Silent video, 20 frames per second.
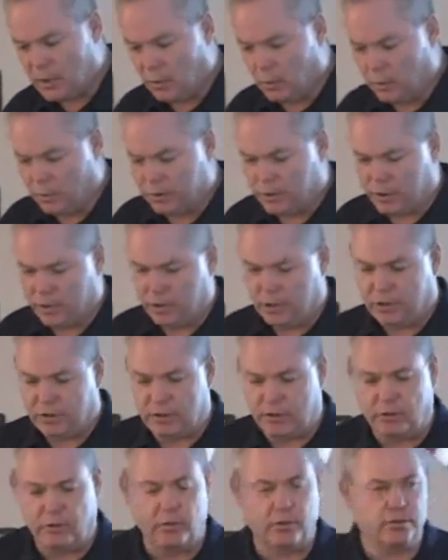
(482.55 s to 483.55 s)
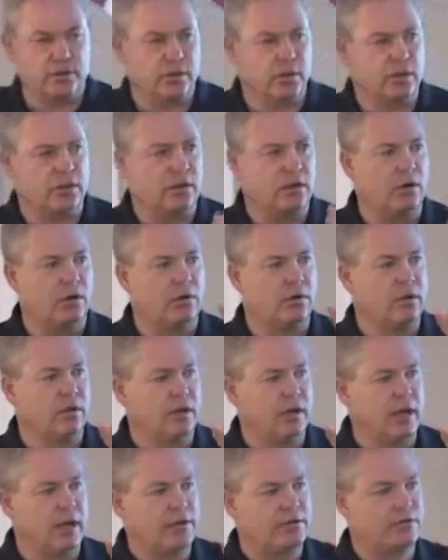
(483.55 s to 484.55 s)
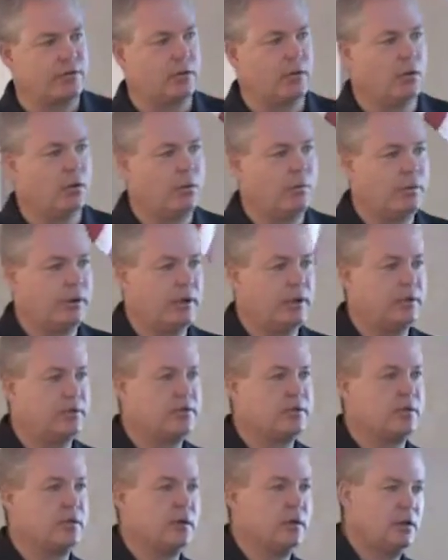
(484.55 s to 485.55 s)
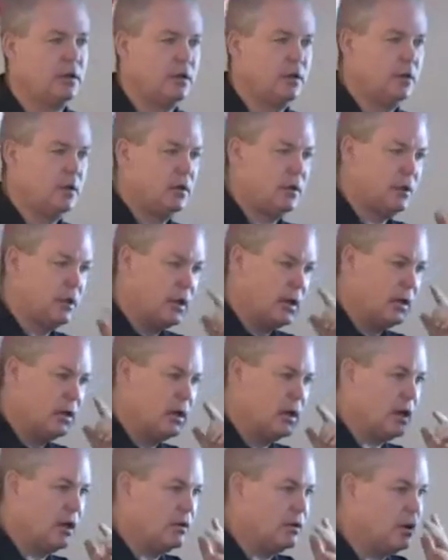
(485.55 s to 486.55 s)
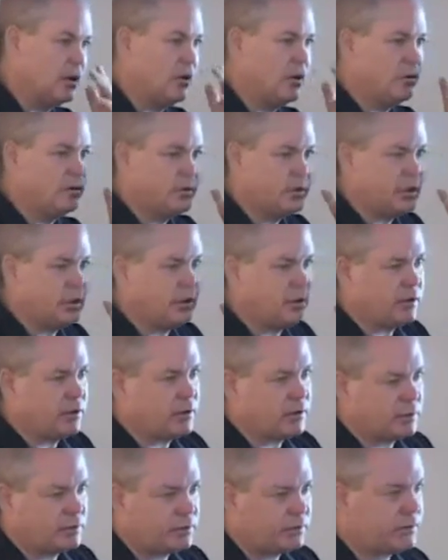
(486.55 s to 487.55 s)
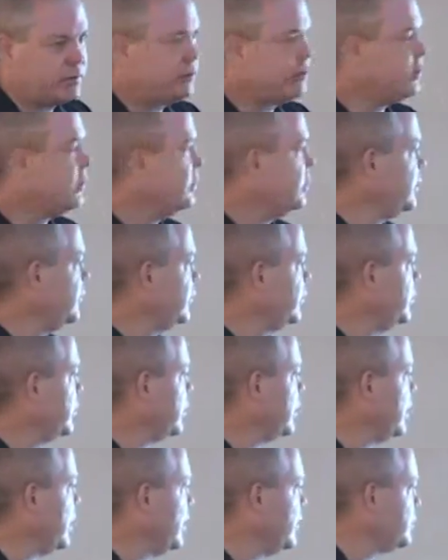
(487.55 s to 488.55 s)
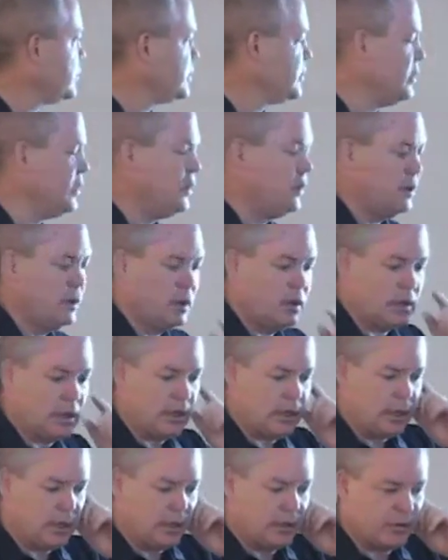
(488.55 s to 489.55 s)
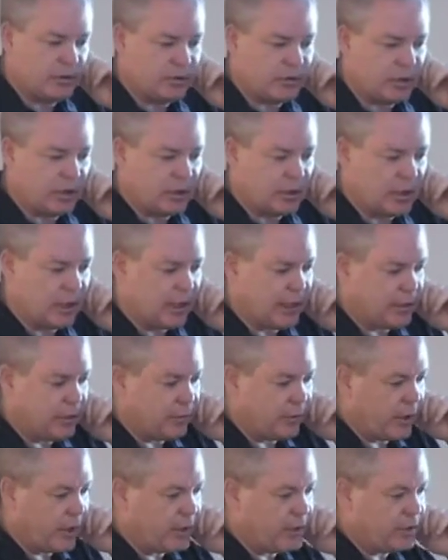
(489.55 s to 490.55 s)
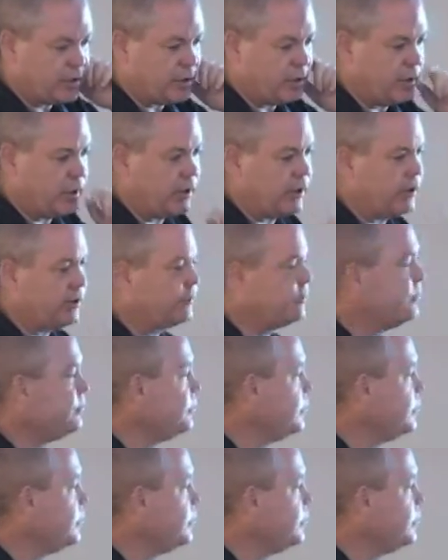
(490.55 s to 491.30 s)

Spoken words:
What they're going to do is they're going to go to the natural openings, nose, ear, everywhere else, and then they'll start laying their eggs in there.